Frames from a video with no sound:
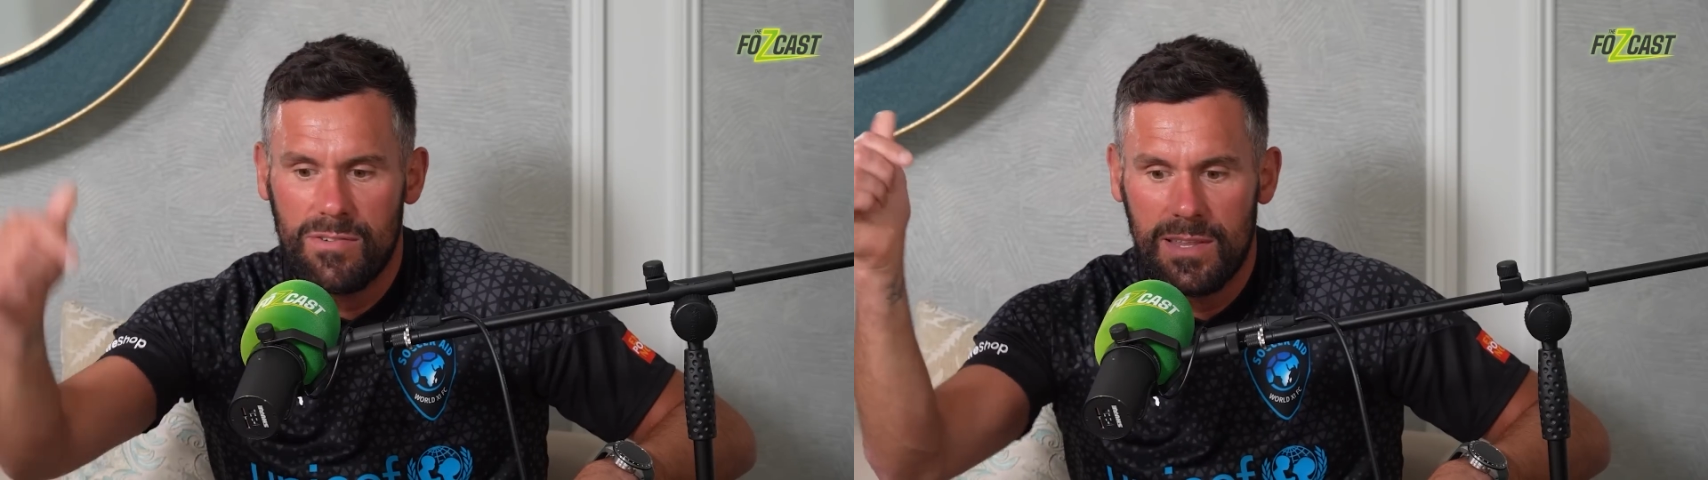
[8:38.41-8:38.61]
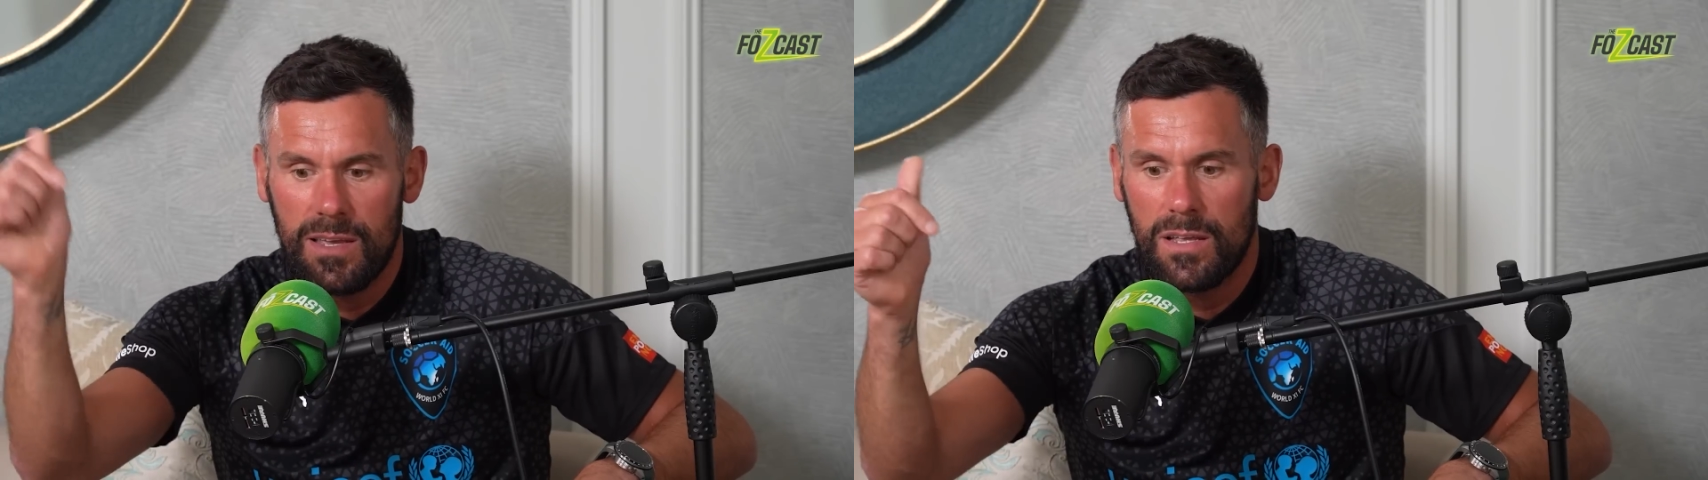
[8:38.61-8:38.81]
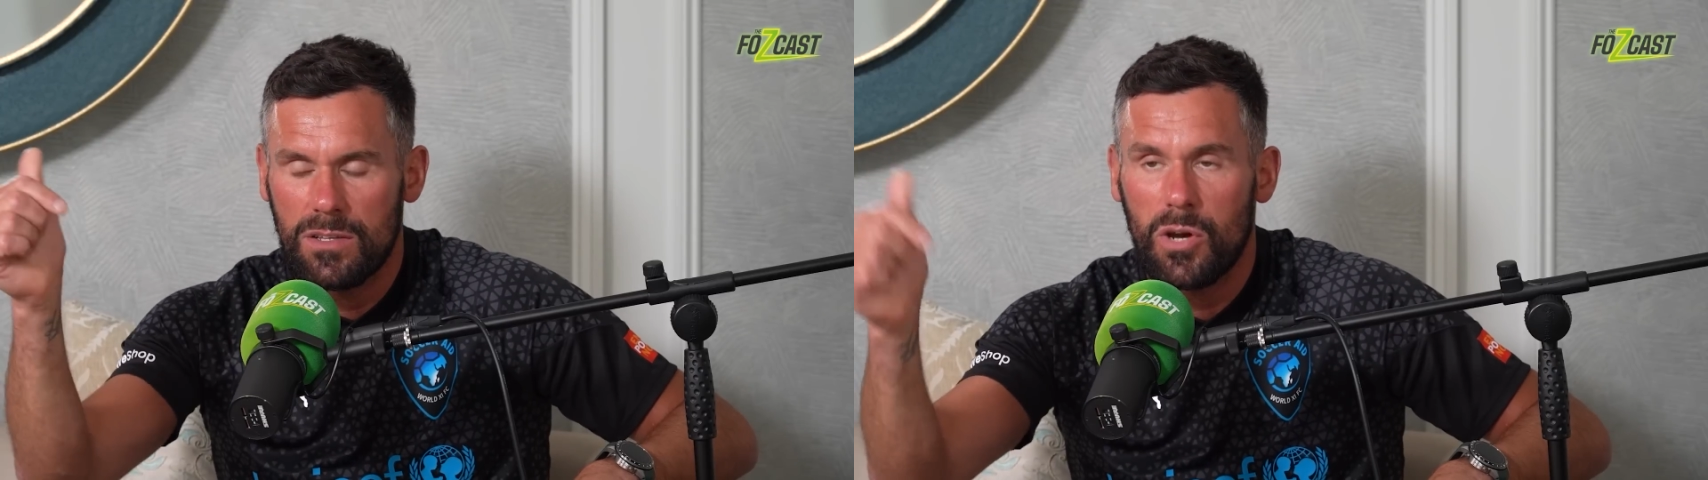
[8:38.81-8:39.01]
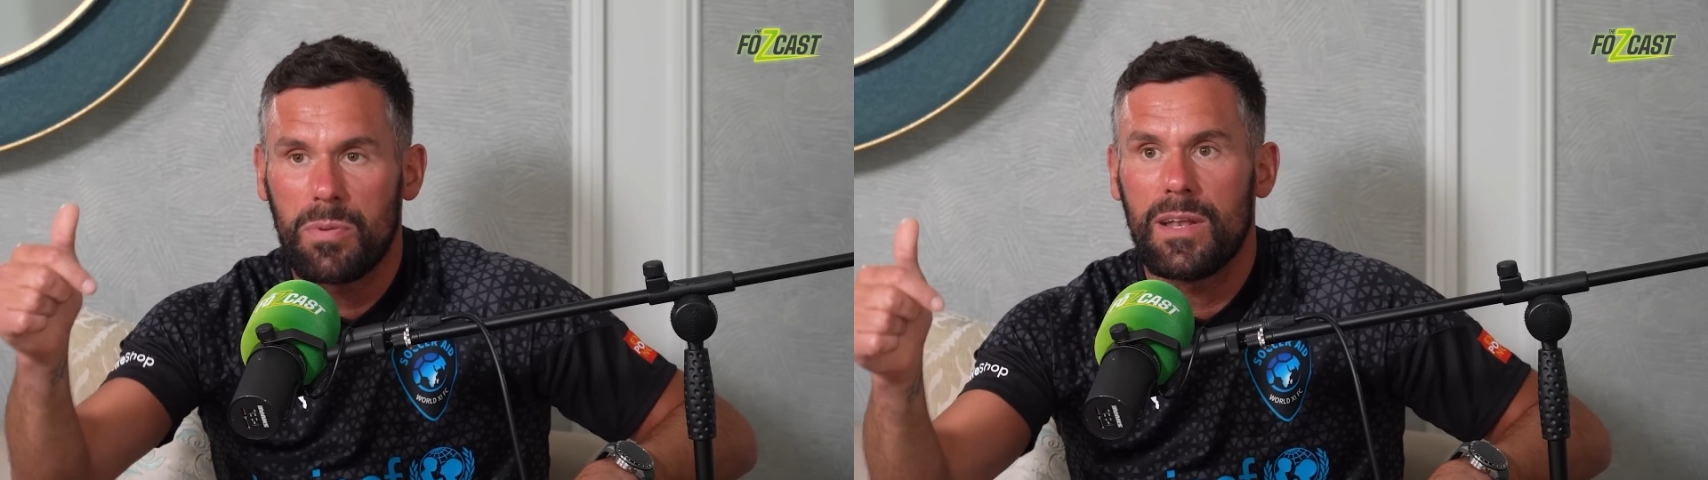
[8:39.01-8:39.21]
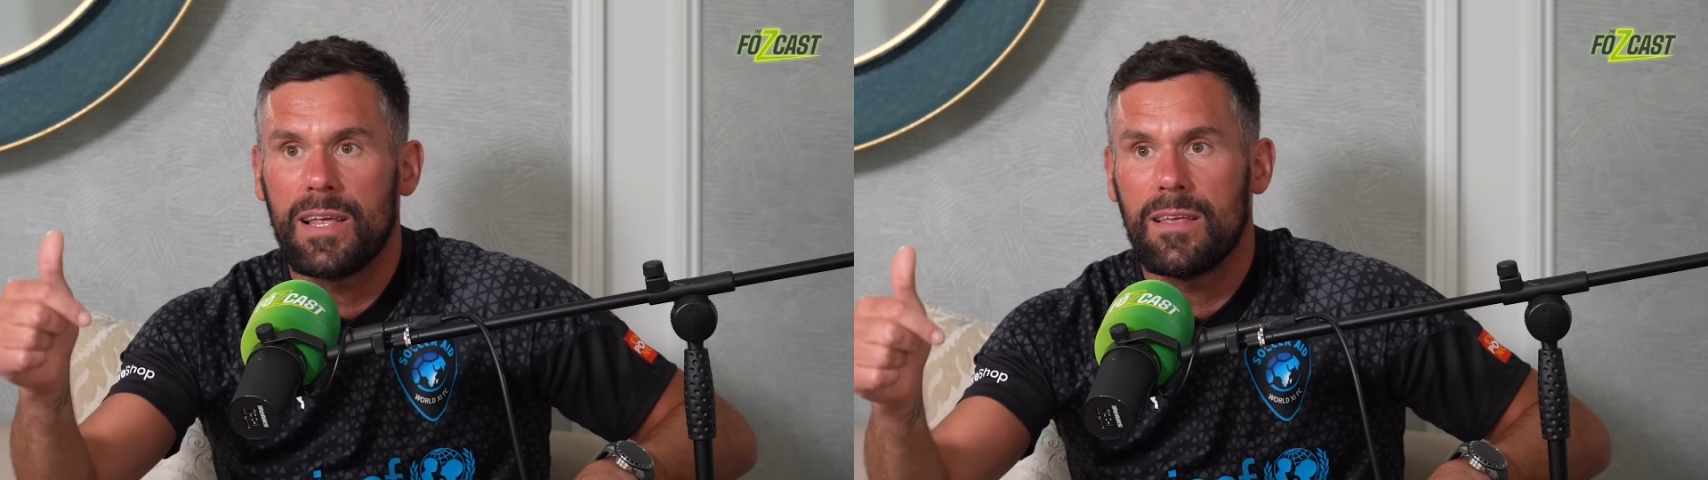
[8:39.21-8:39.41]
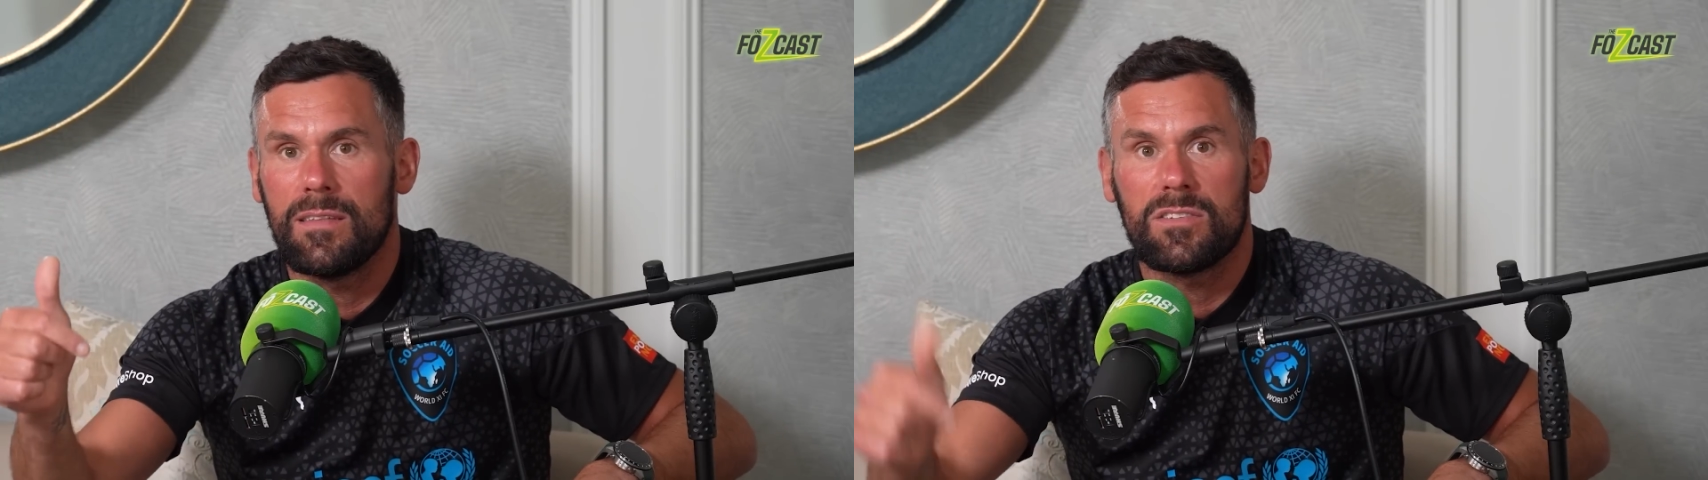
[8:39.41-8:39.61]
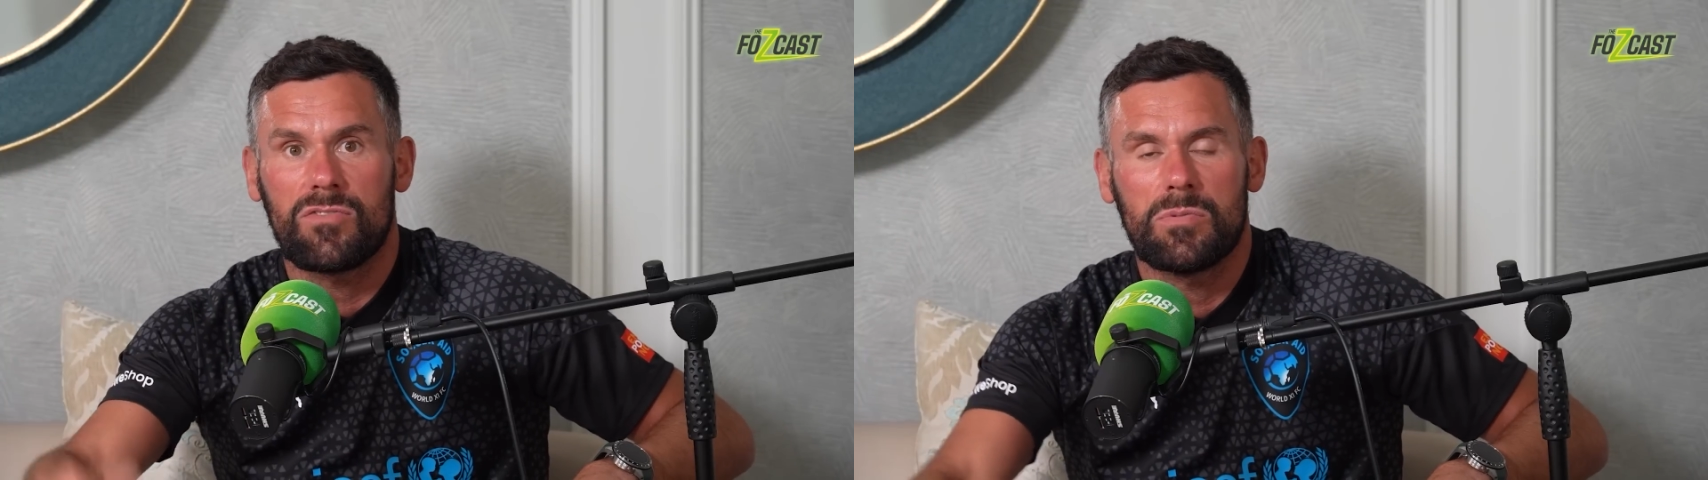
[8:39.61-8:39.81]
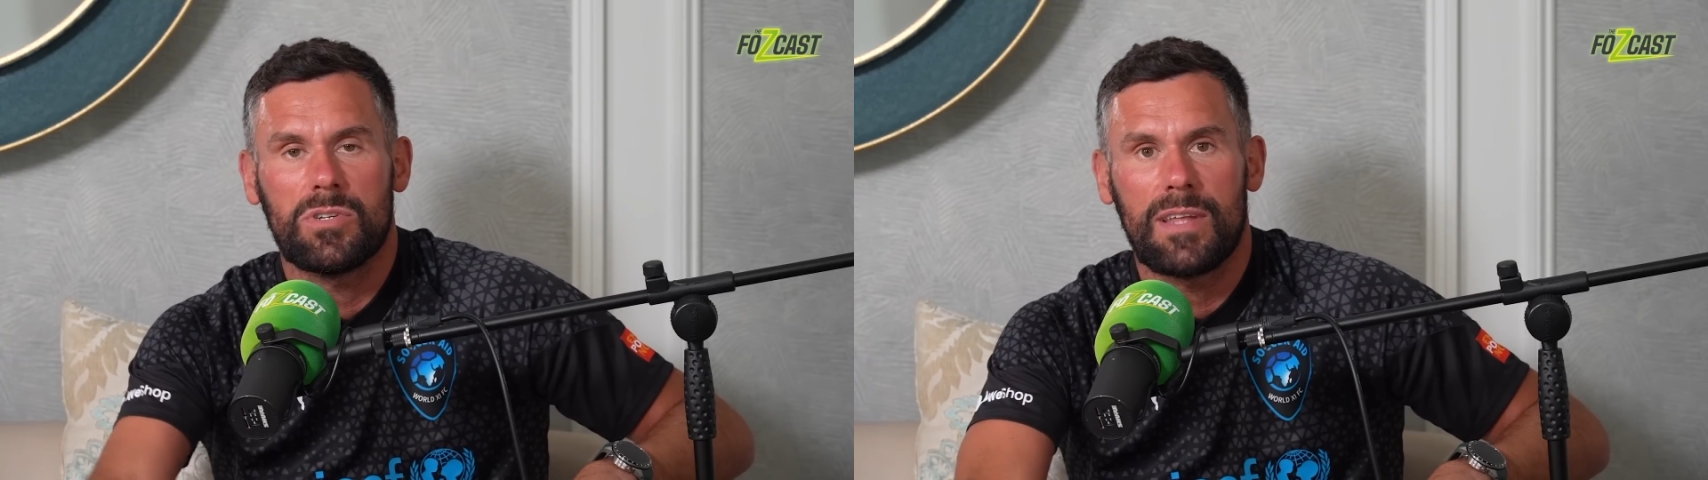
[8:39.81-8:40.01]
they're in the top of the link in the
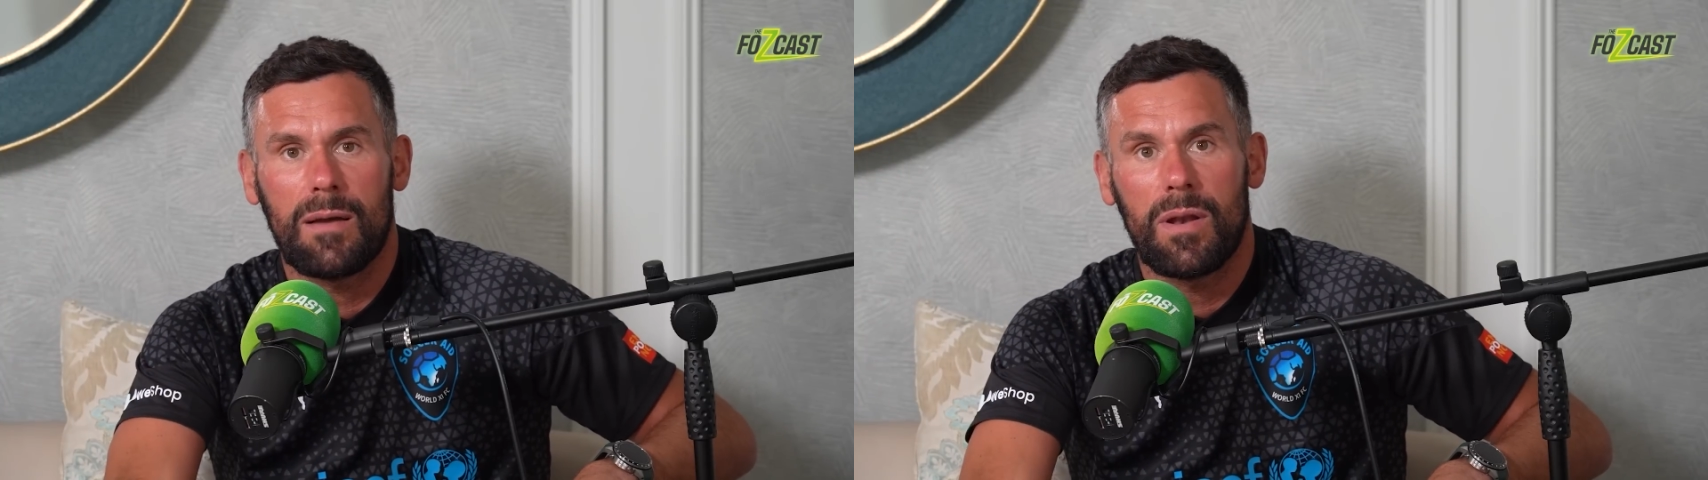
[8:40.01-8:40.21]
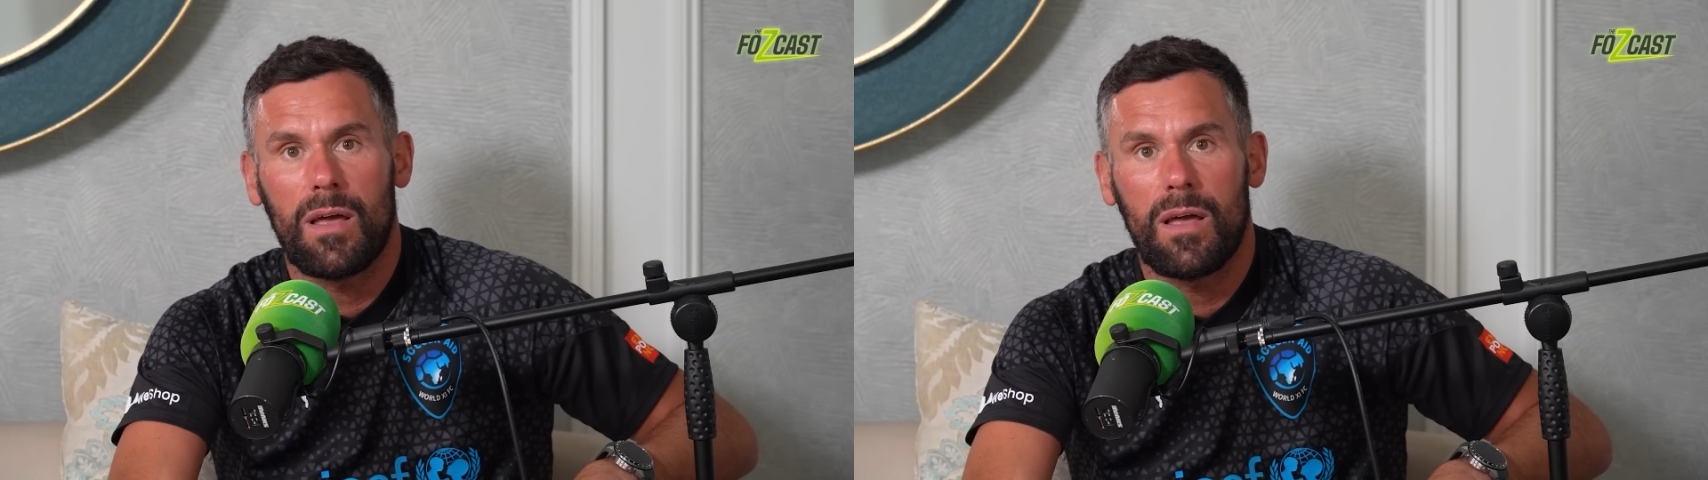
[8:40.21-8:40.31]
description down